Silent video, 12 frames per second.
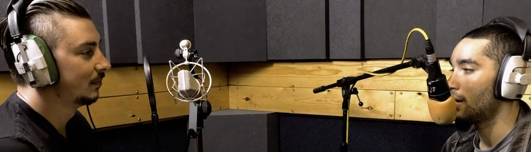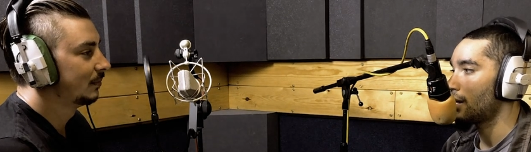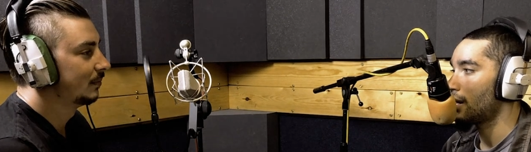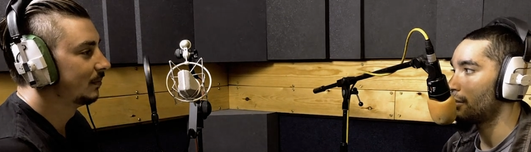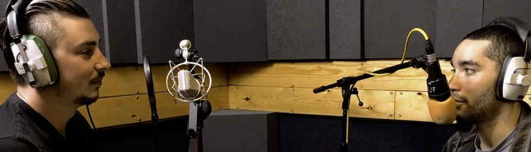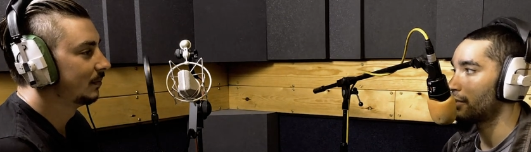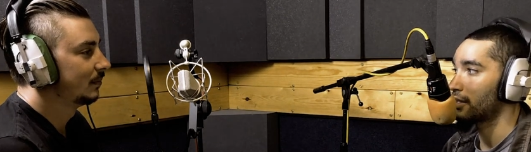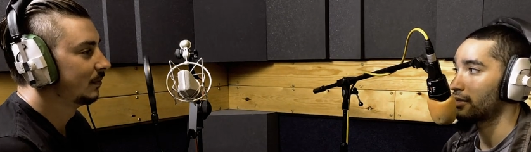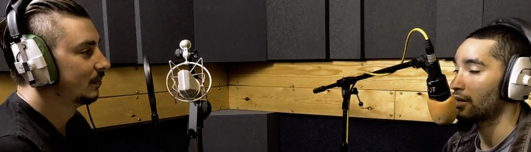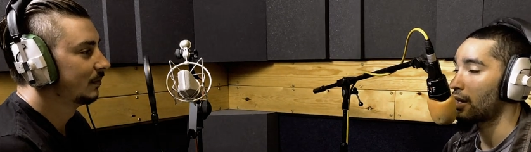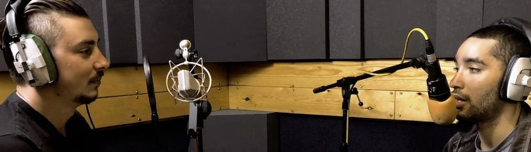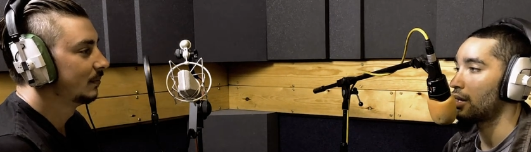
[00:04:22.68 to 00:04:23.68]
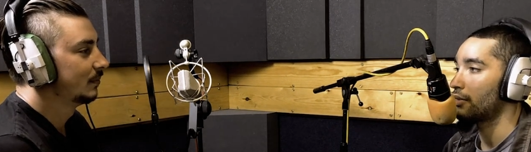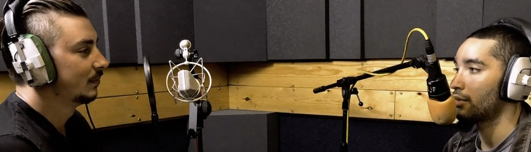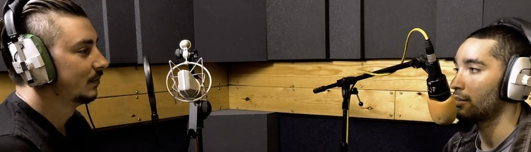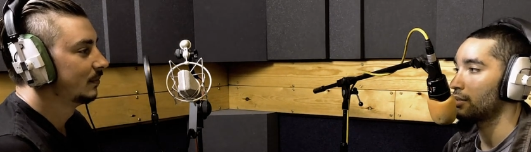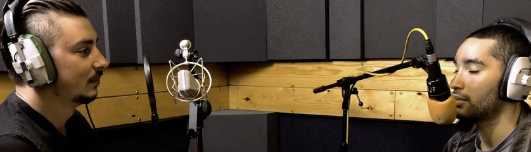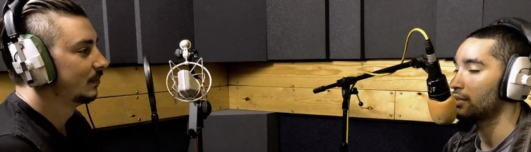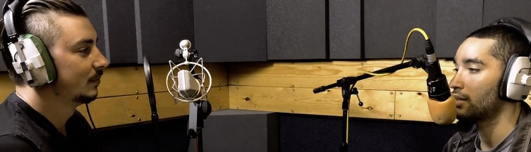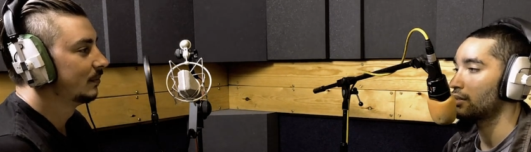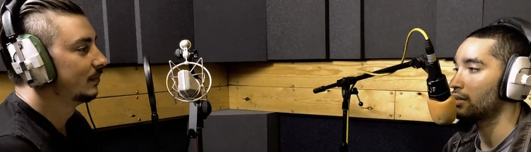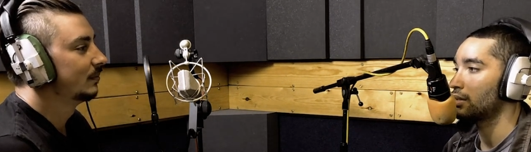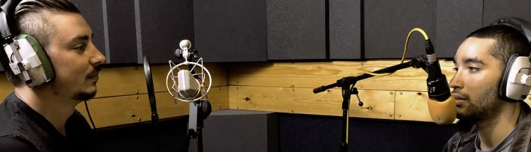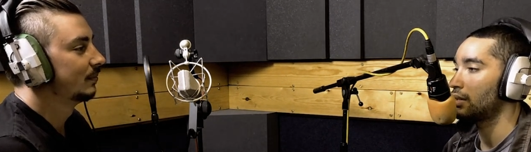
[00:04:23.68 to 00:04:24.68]
Speaker 1: So that's a highlight for the
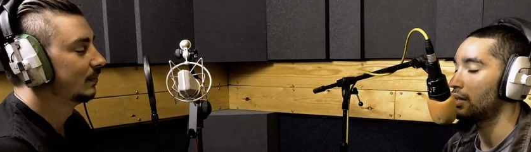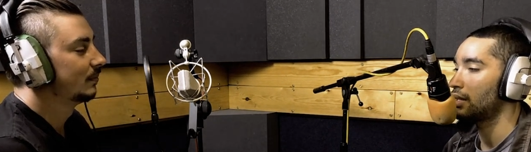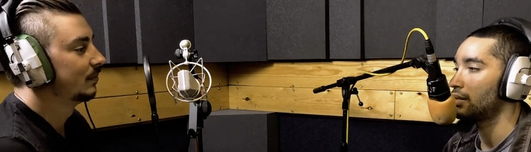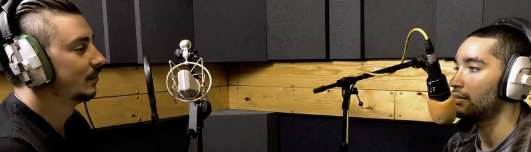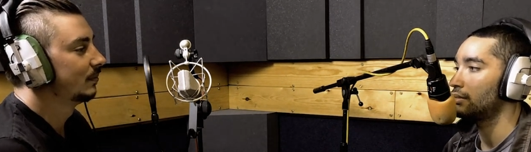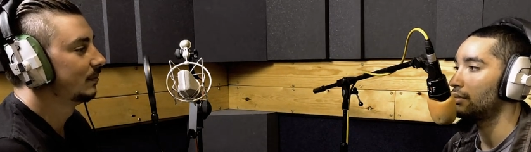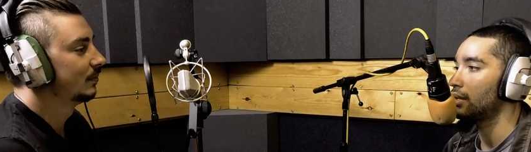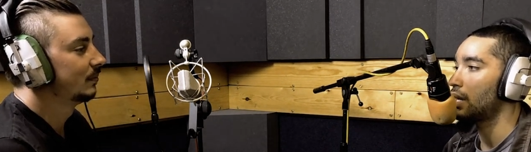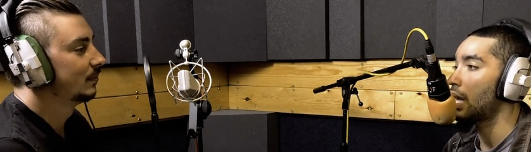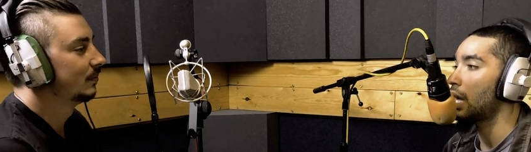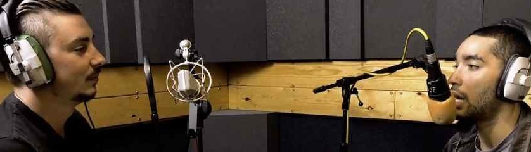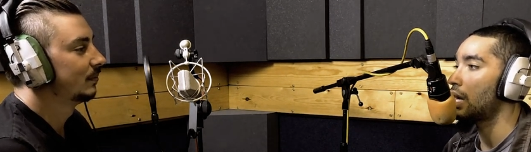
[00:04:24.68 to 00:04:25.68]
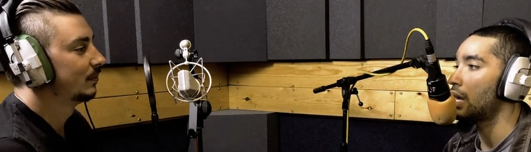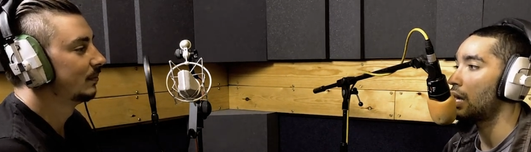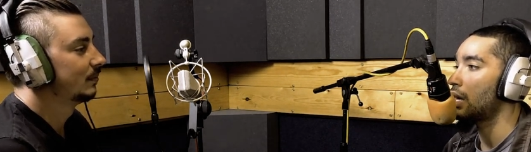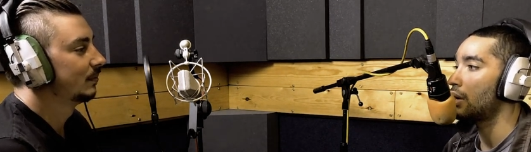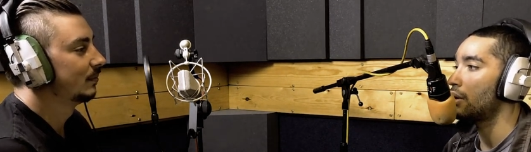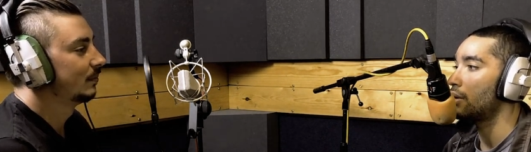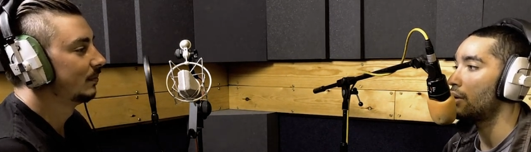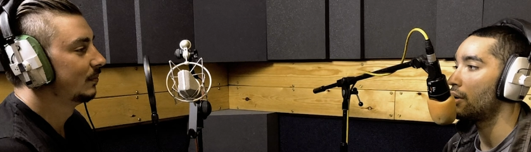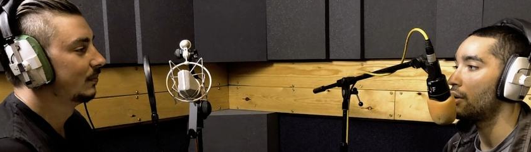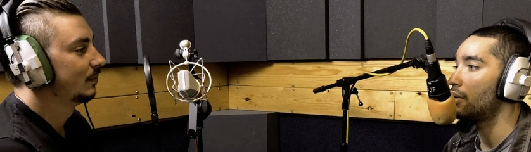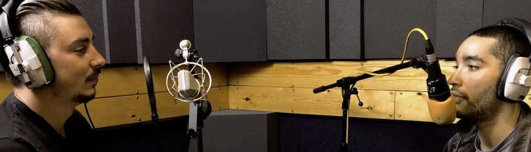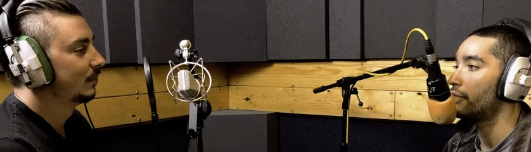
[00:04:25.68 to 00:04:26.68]
Monsanto. And then
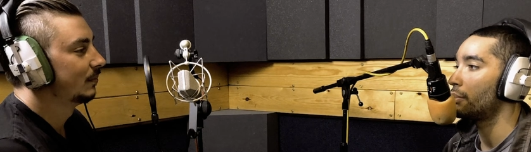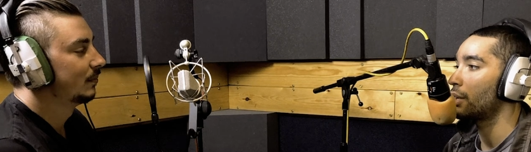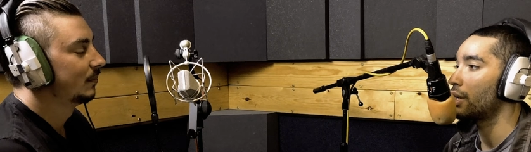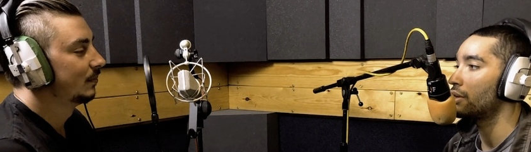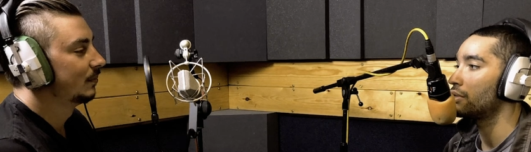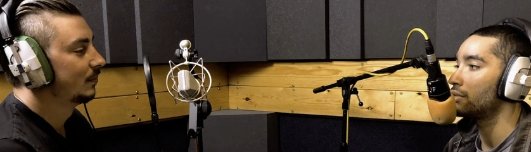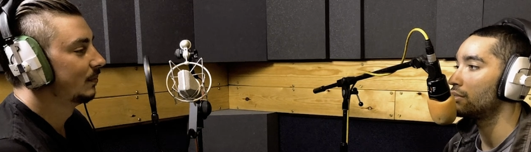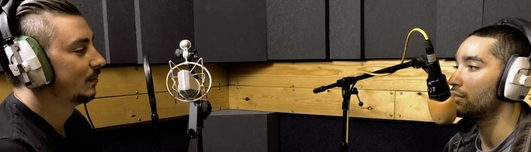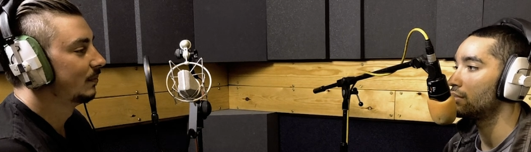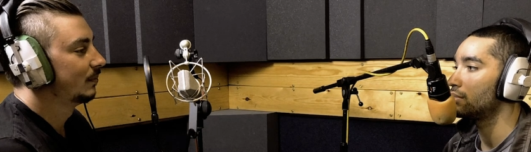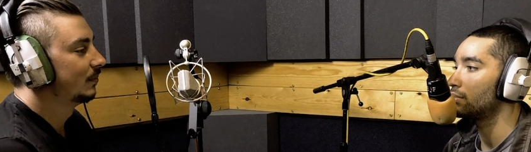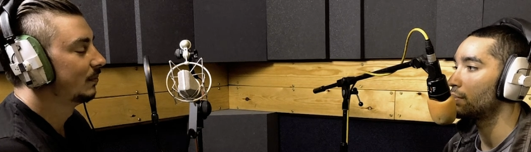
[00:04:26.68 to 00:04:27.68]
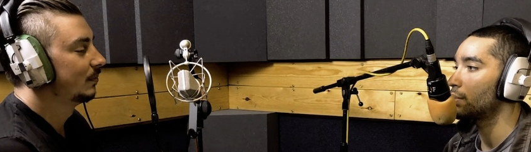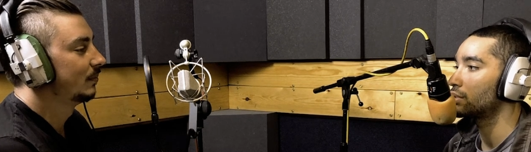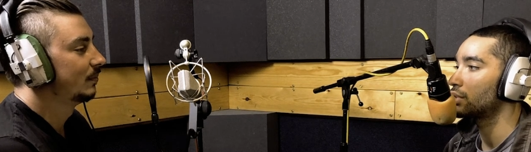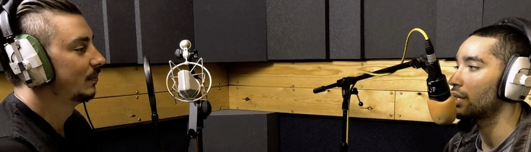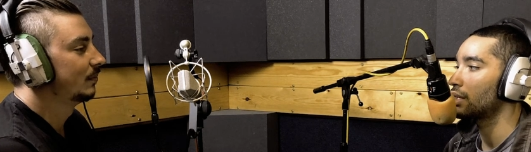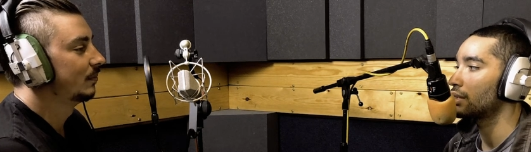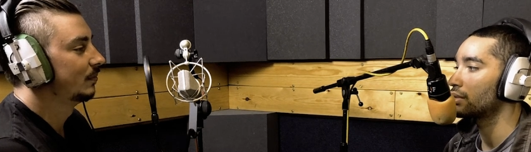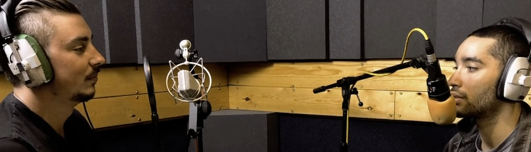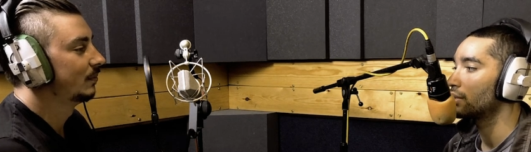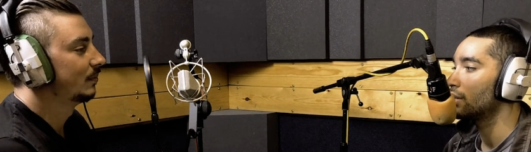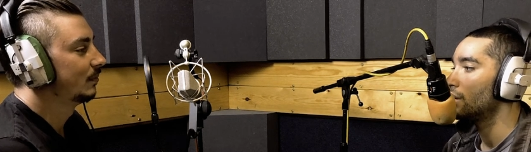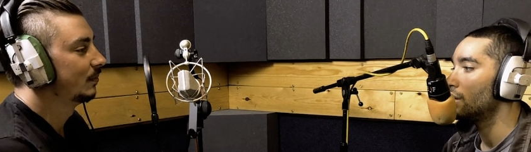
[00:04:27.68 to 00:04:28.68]
for my own
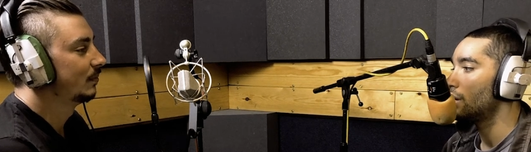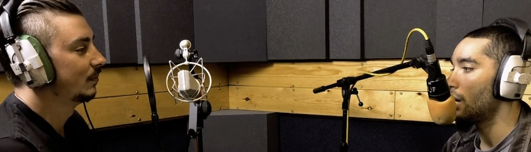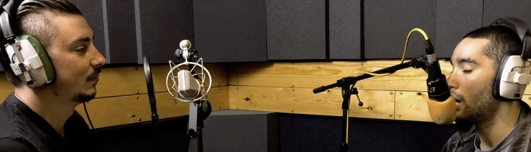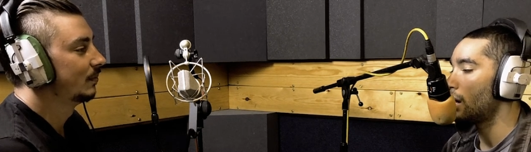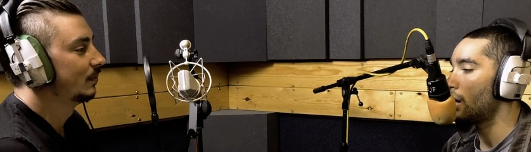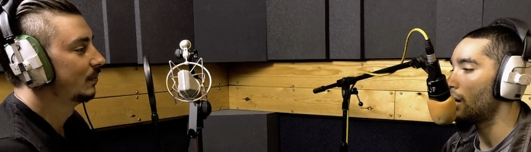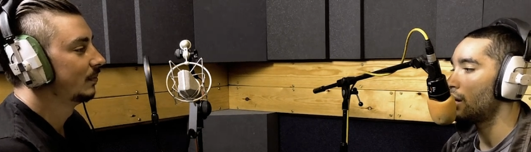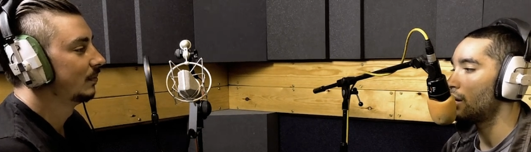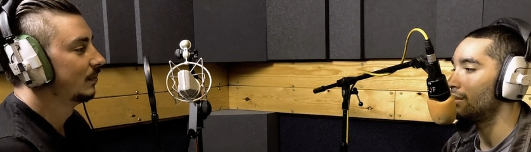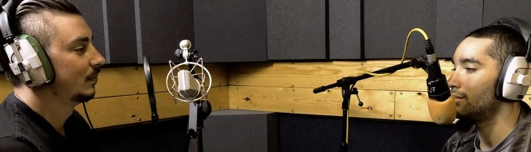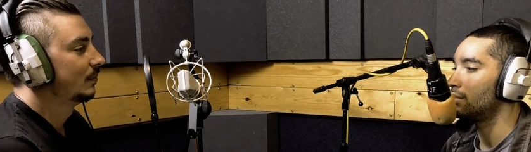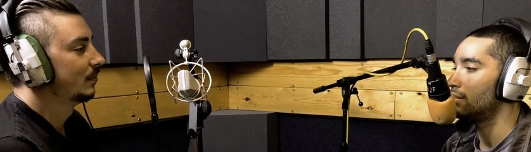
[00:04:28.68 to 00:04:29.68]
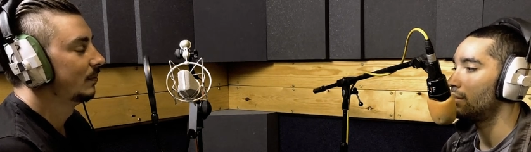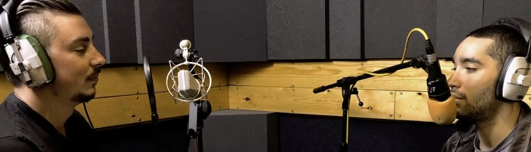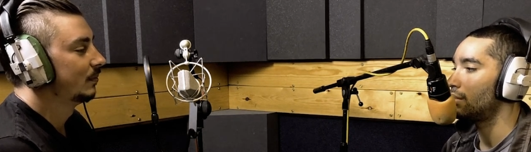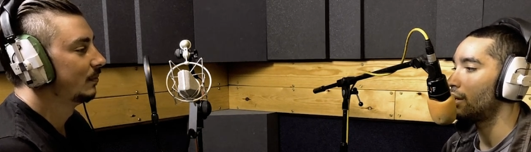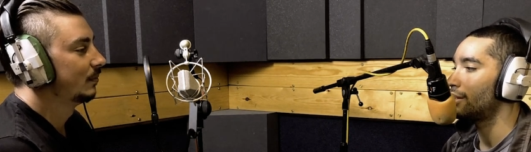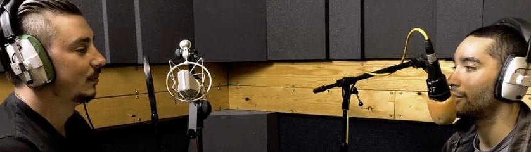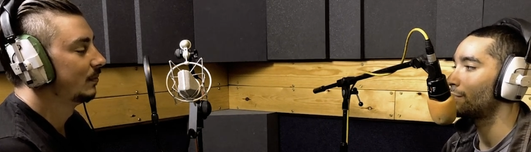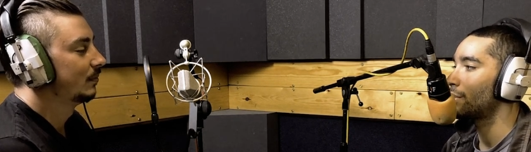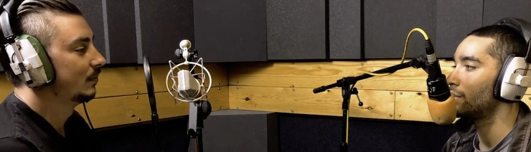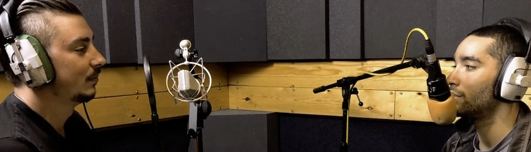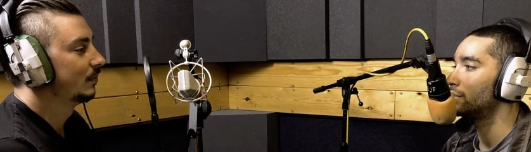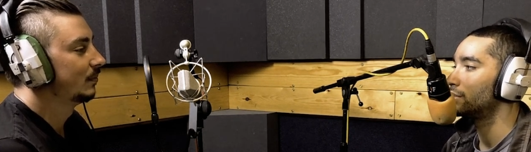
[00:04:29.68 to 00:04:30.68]
project, I
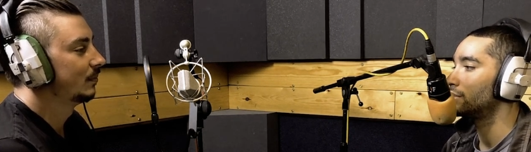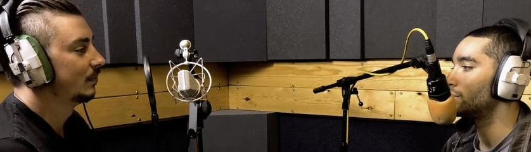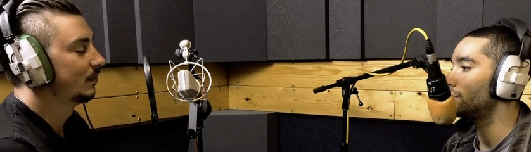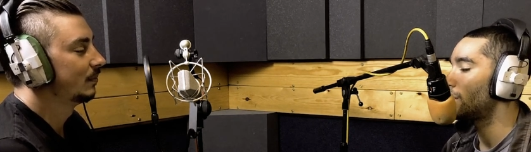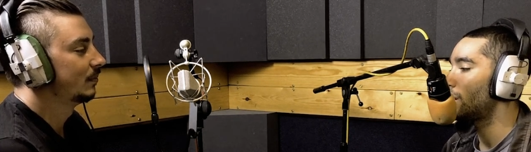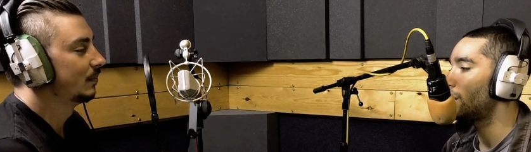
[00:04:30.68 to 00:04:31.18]
suppose my